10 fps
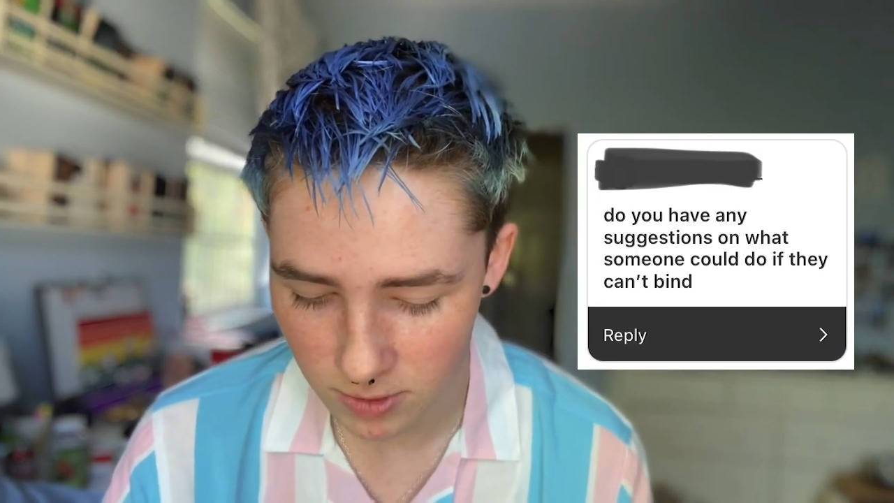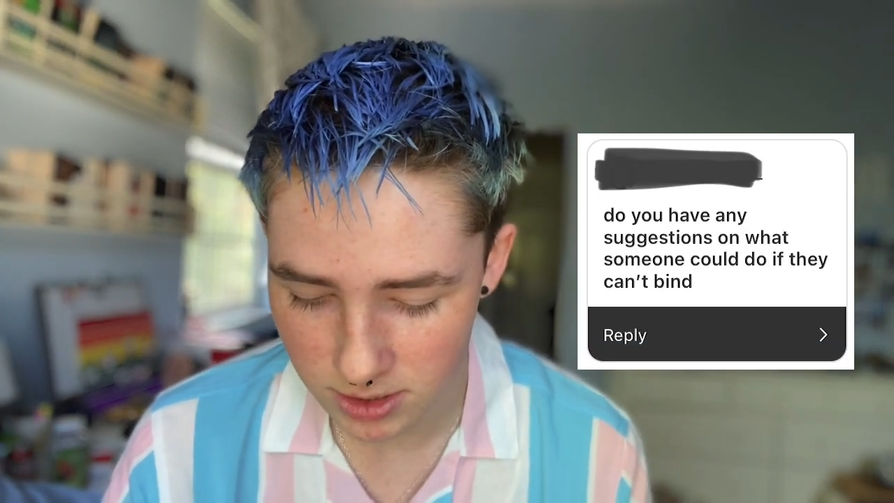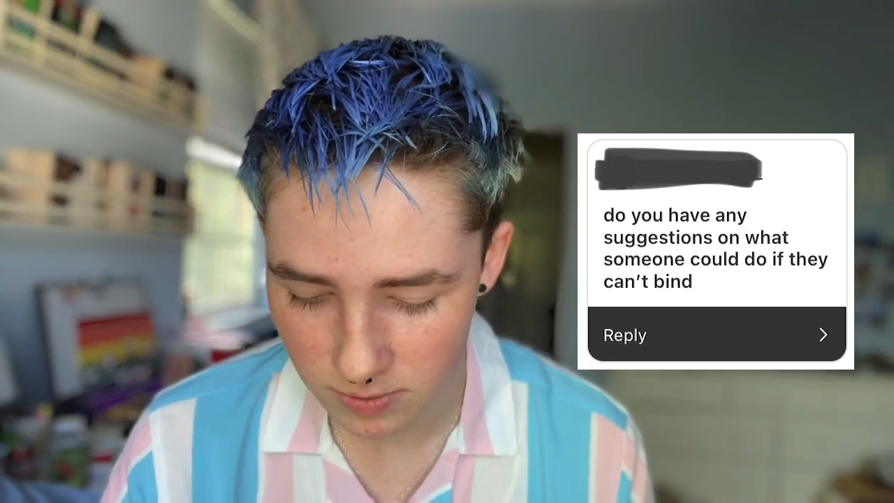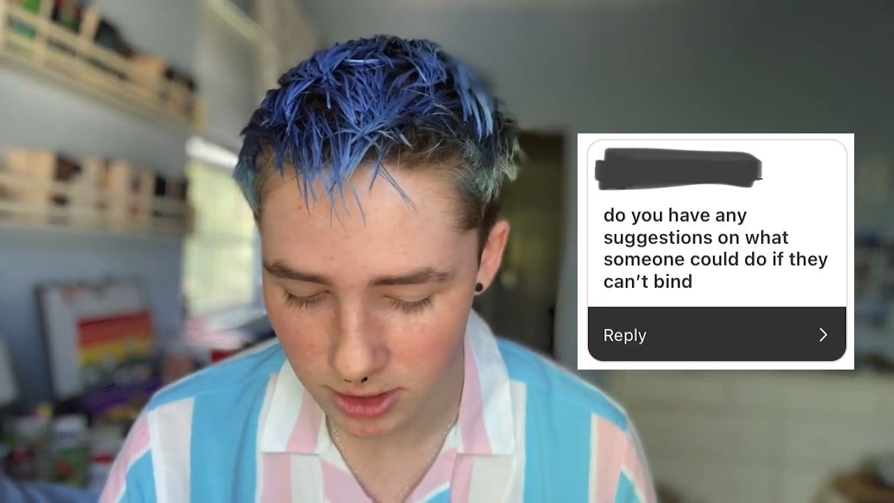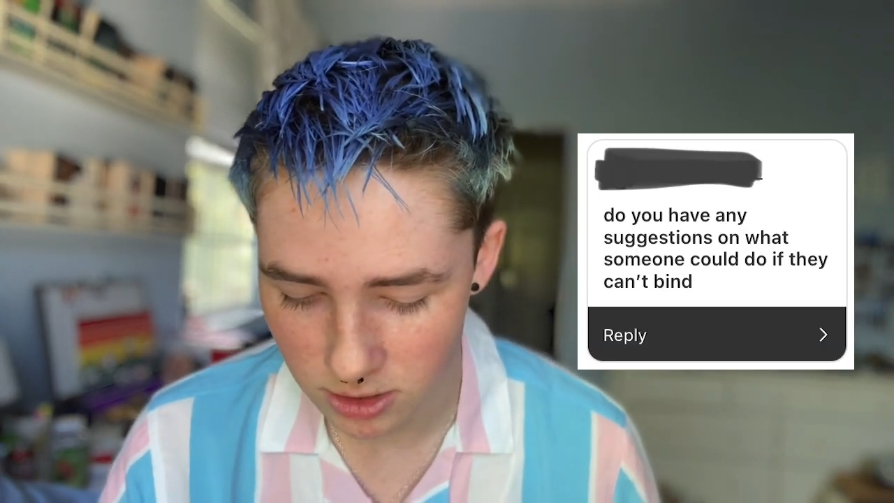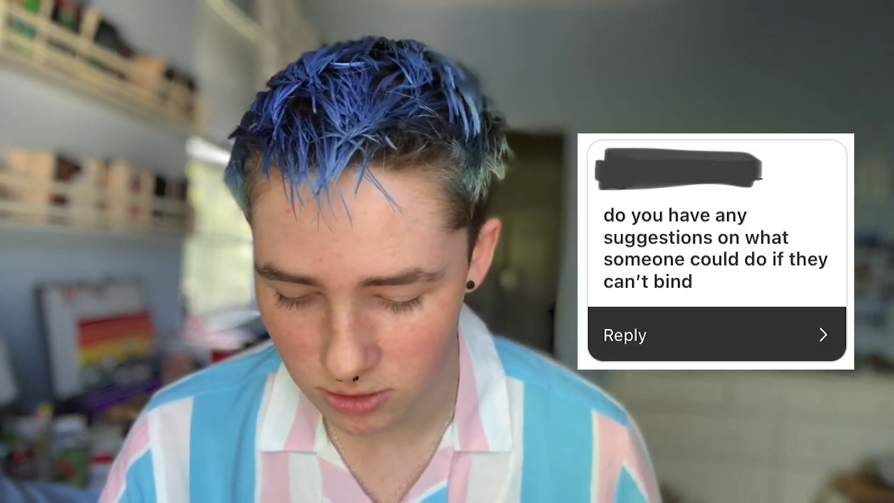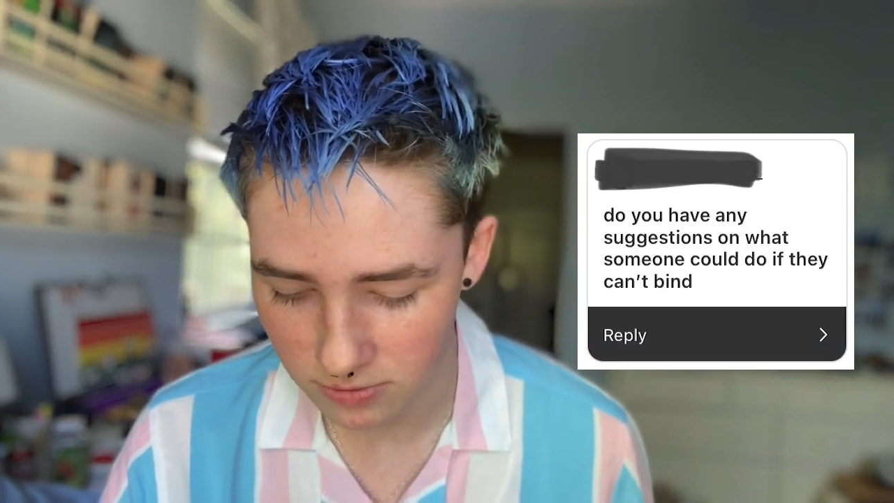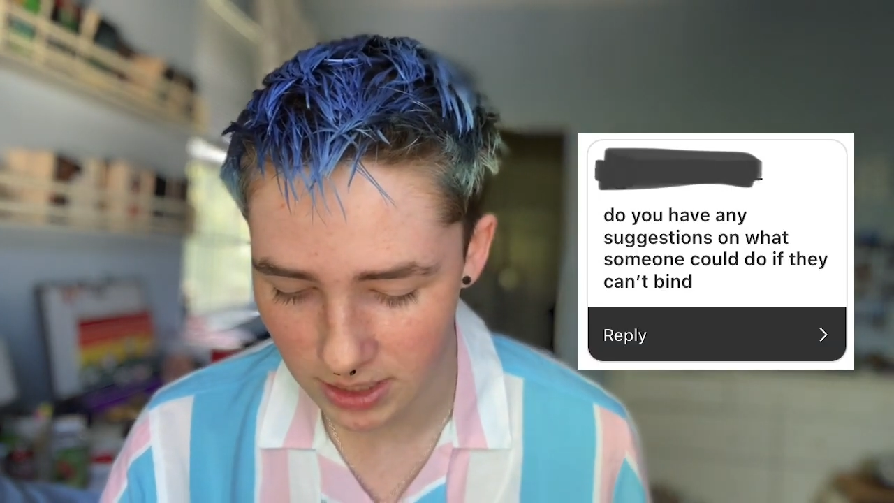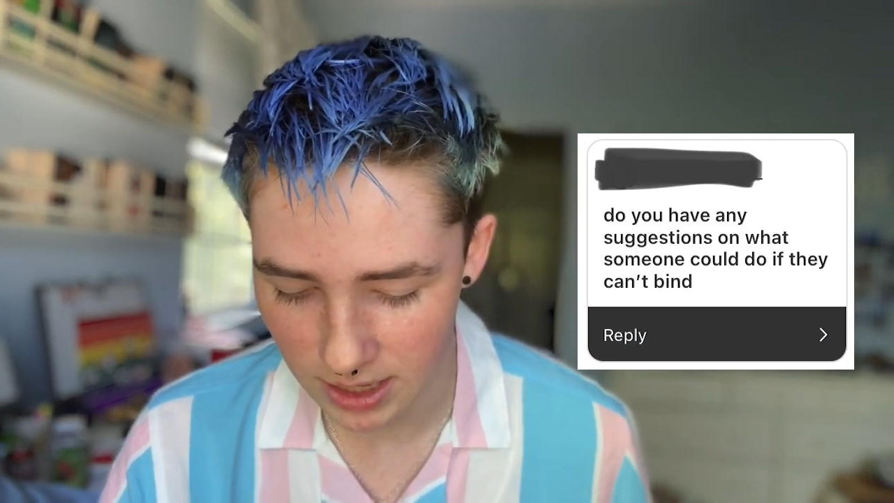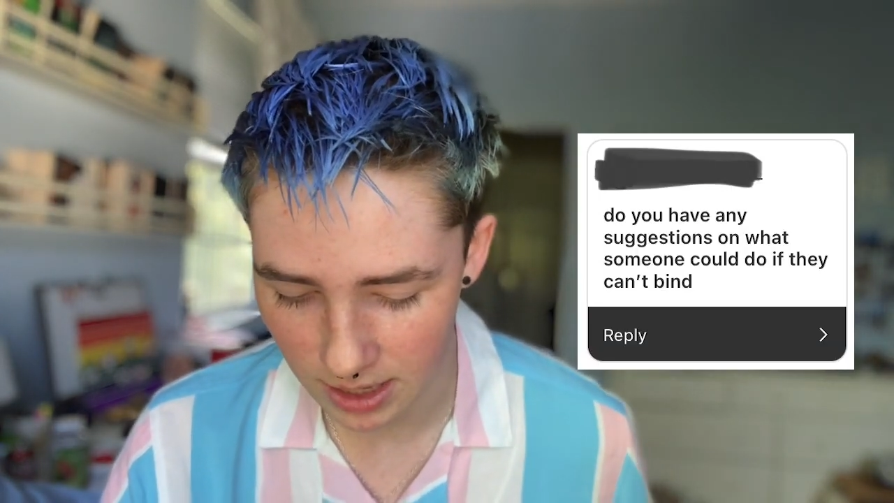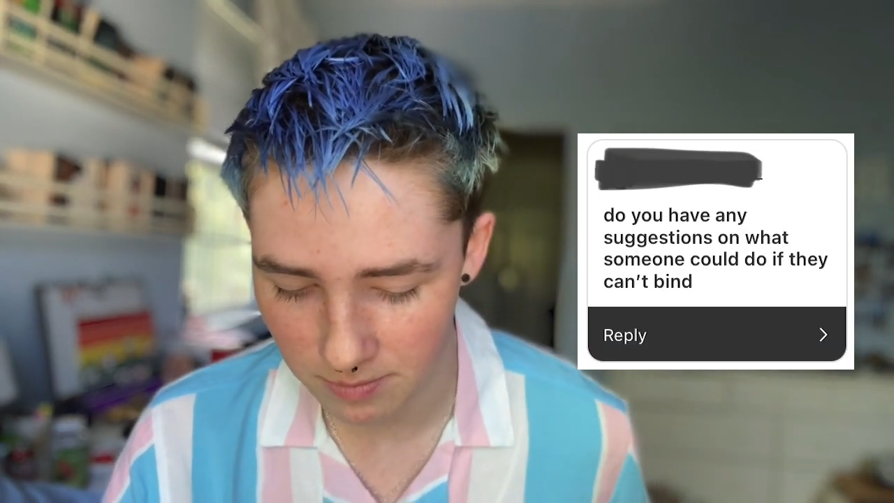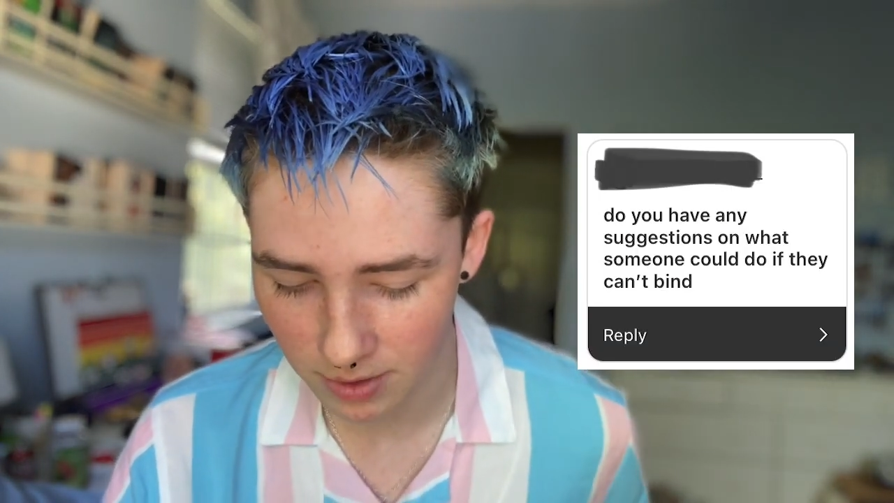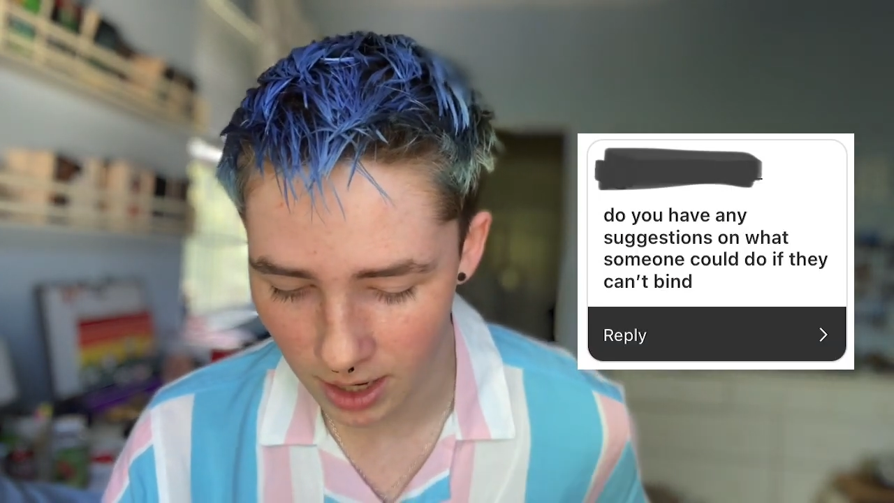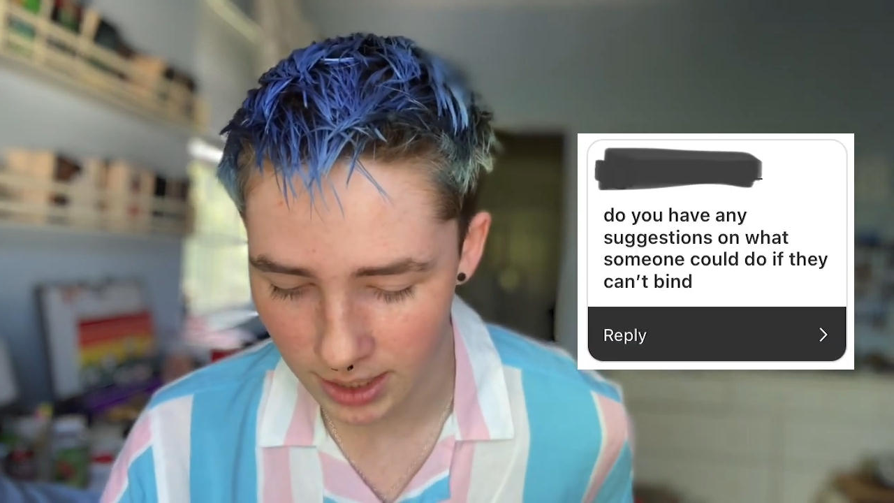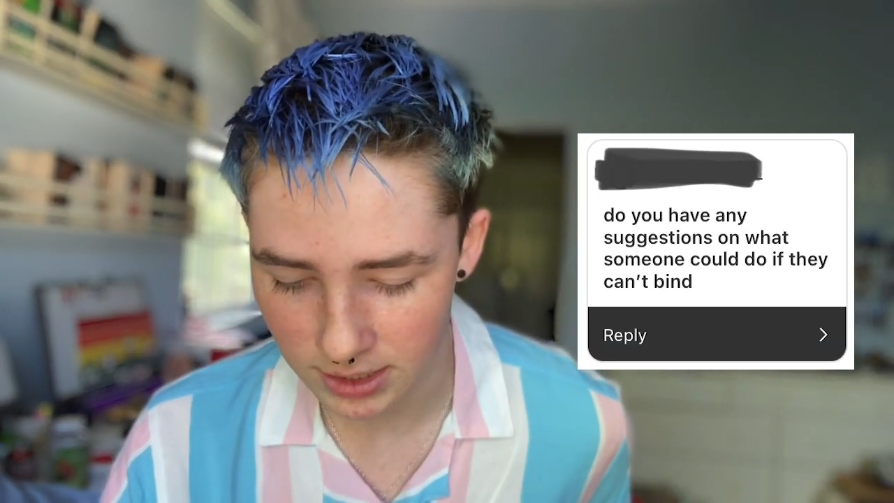what someone could do if they can't
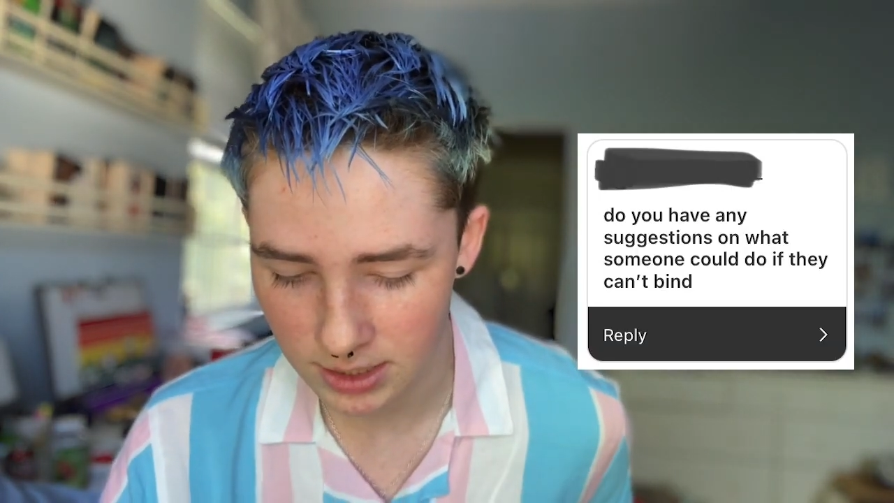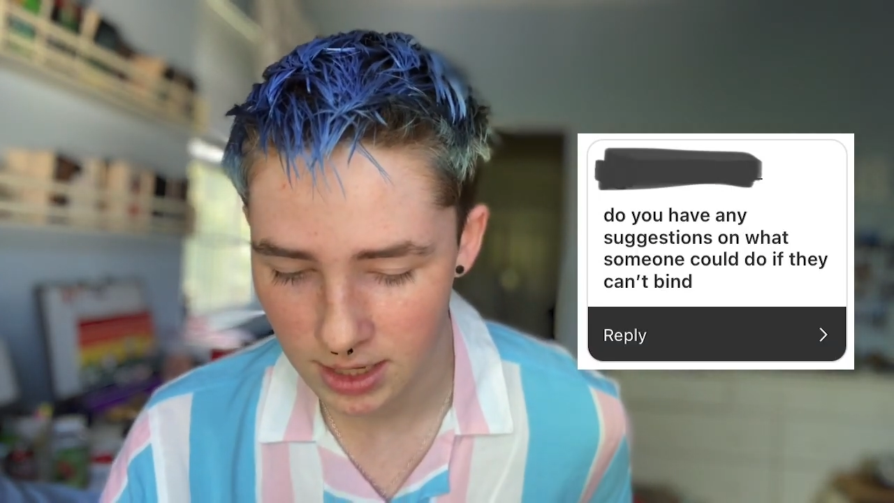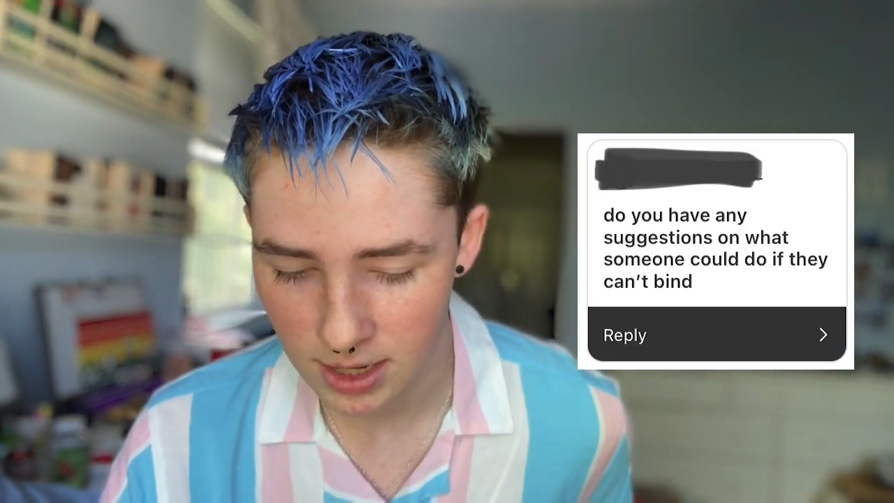bind?